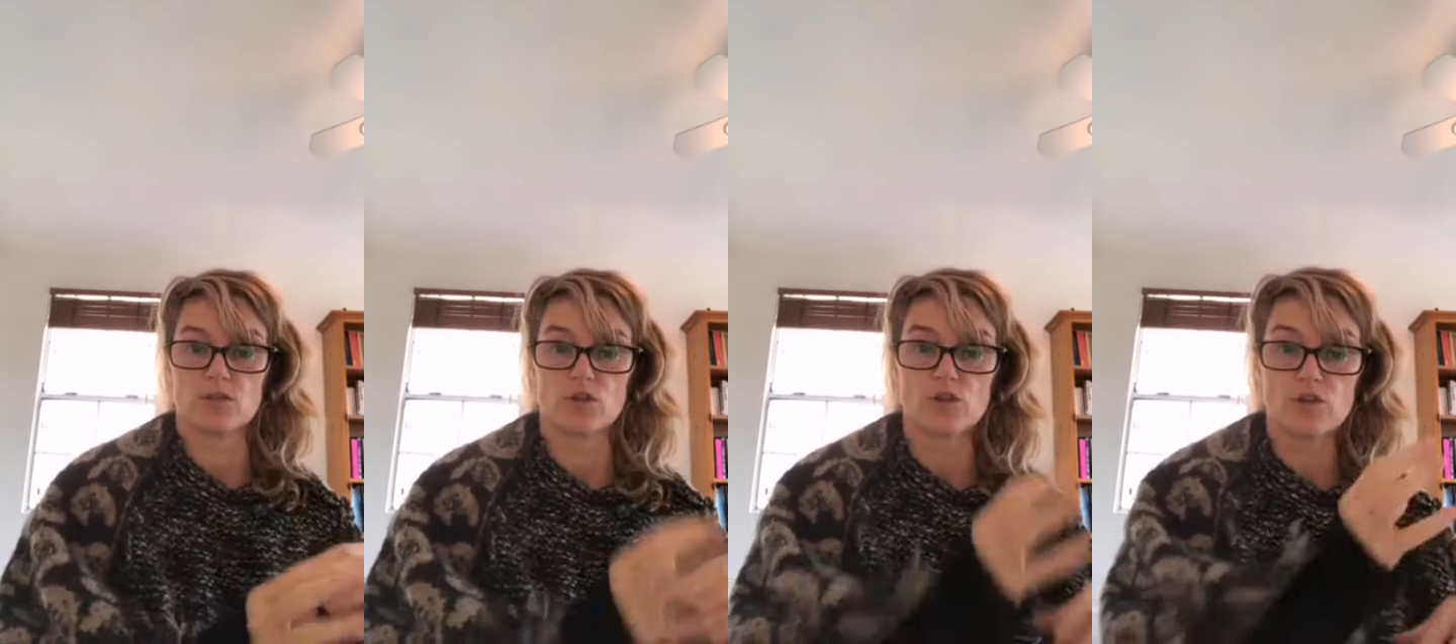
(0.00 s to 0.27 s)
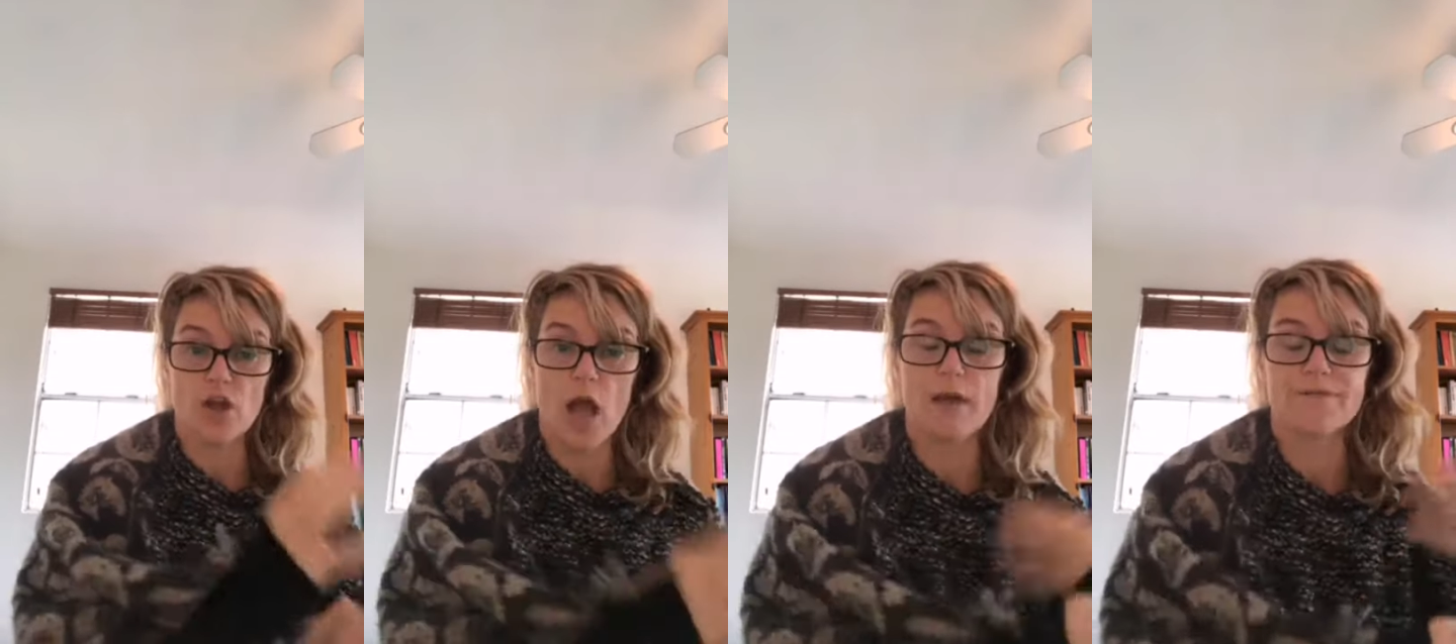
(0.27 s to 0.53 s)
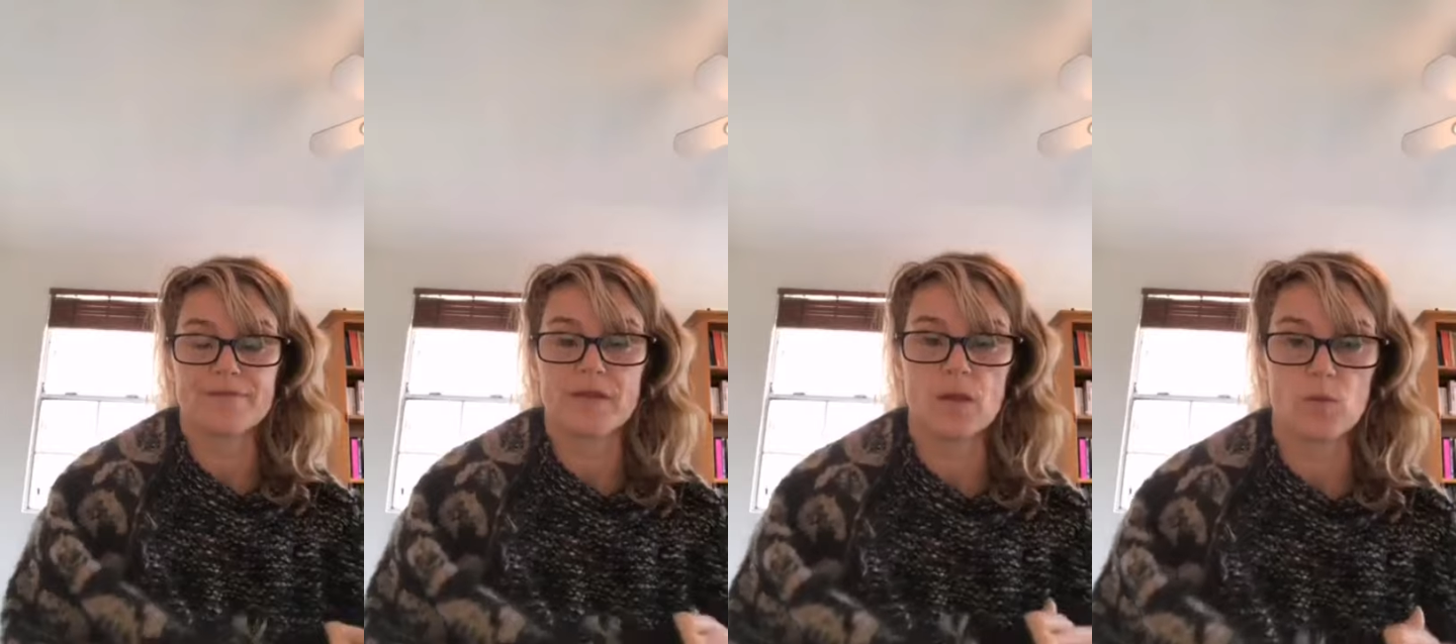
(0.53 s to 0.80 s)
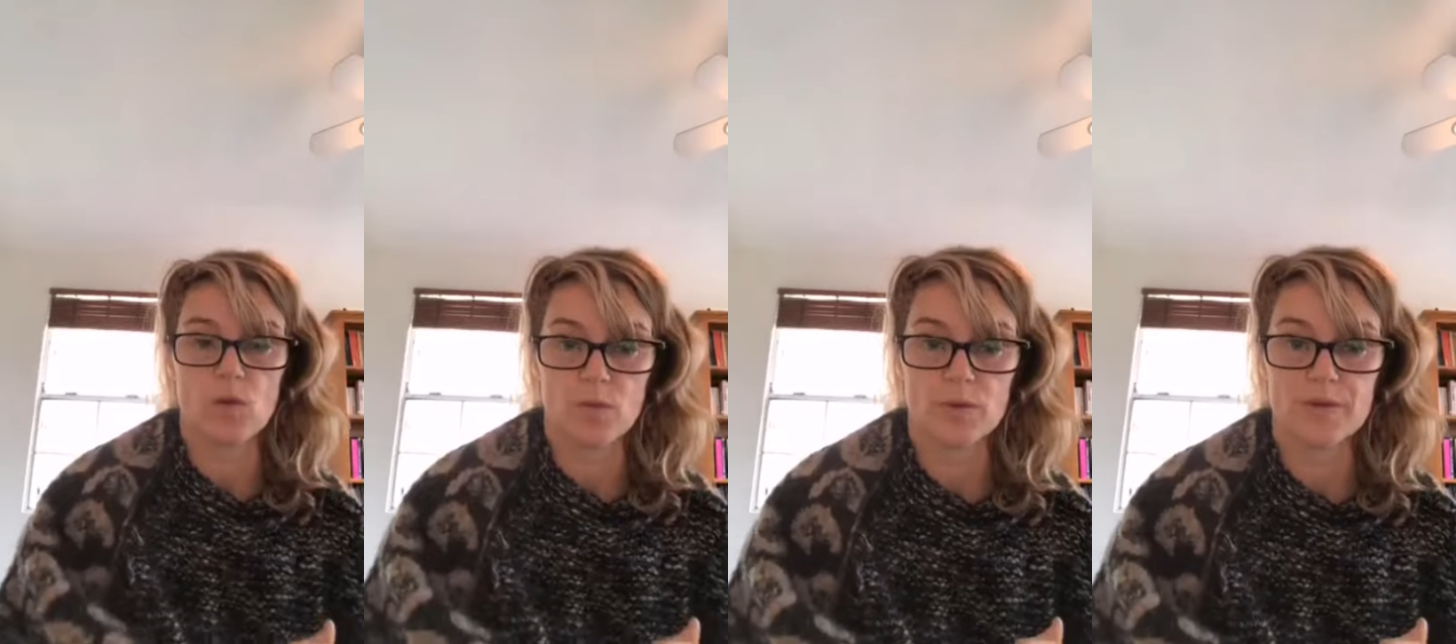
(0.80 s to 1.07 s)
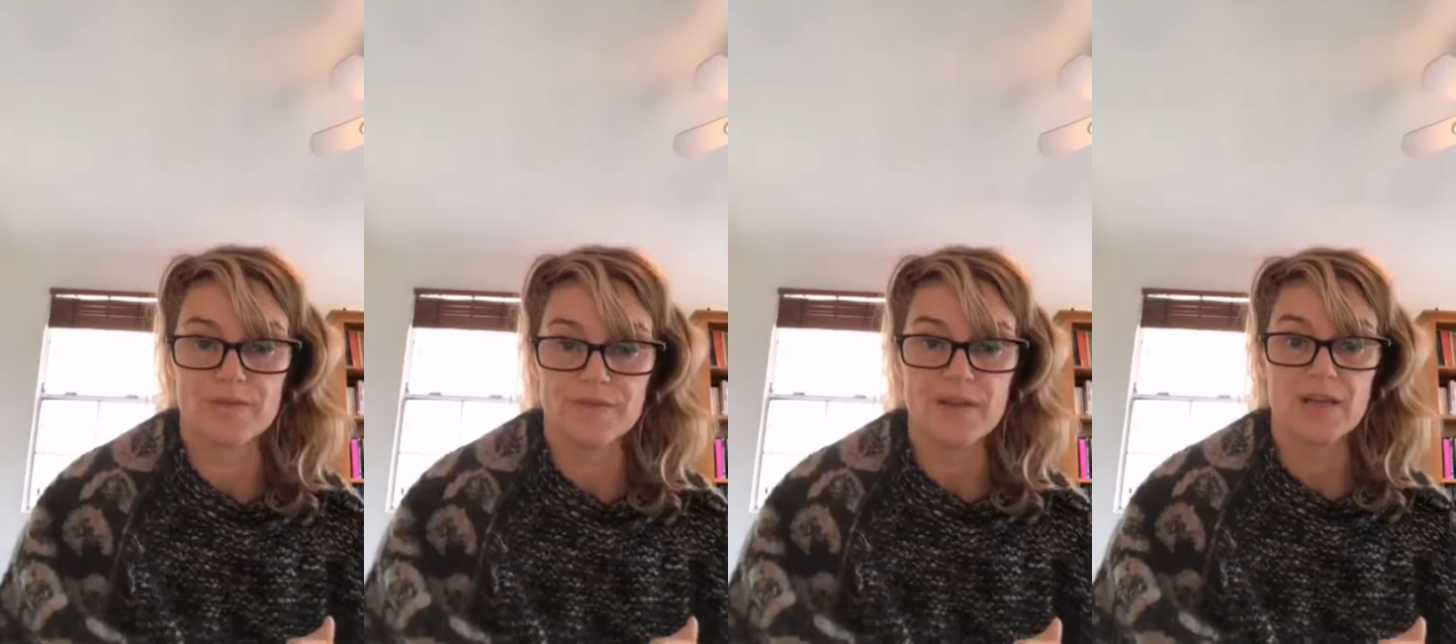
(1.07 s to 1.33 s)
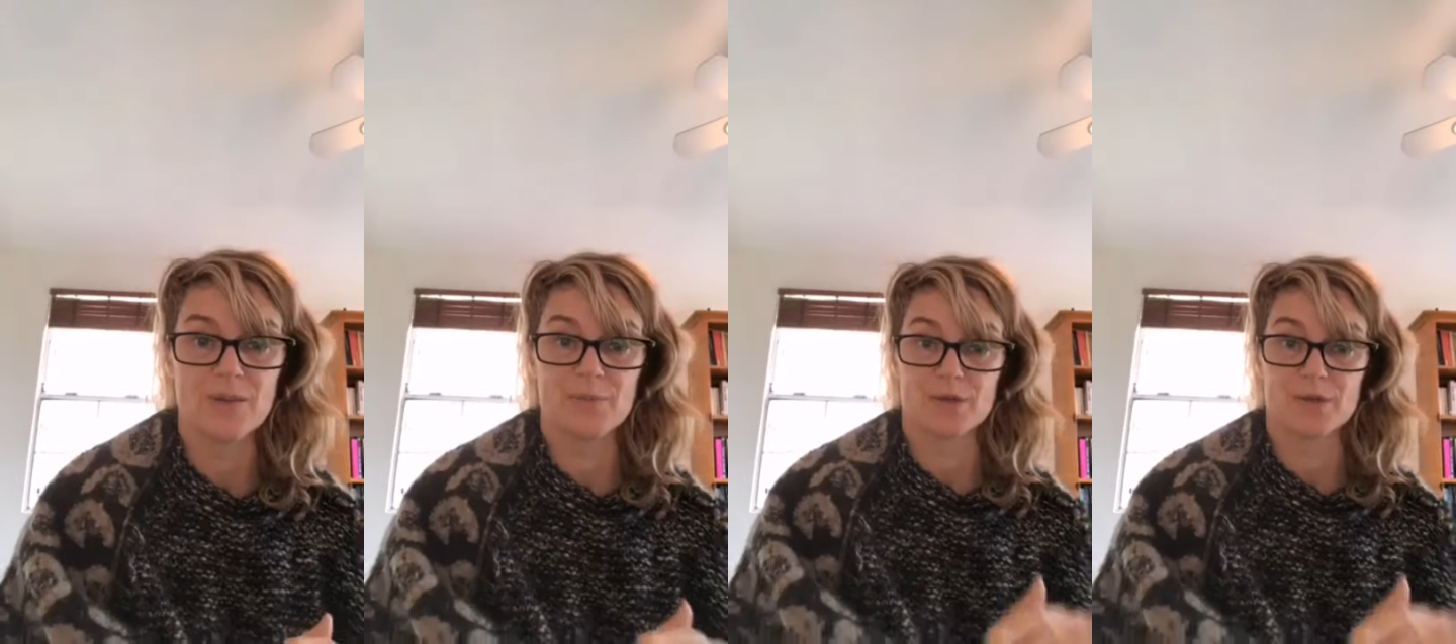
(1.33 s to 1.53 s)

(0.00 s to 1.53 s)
to not feel what we feel,